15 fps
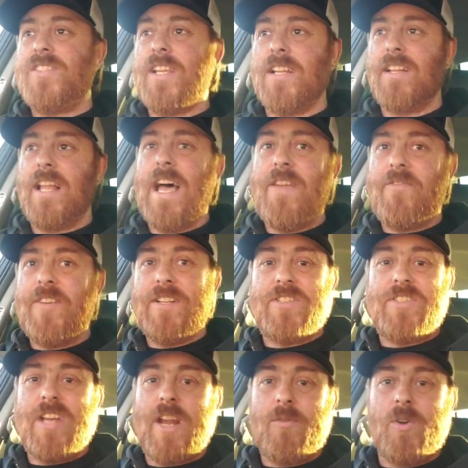in life in
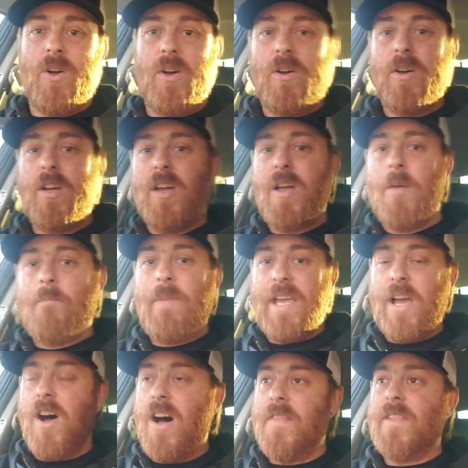general
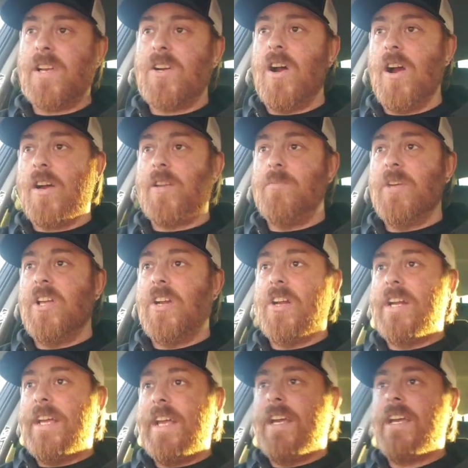beyond the car
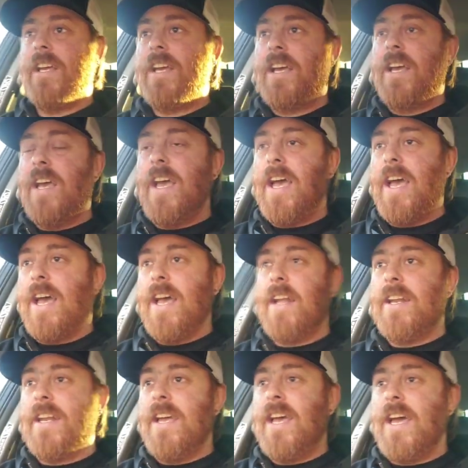community,
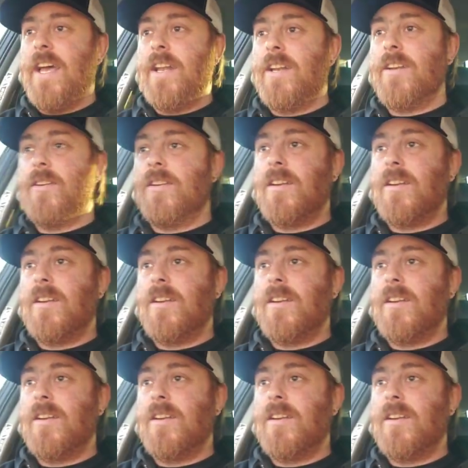and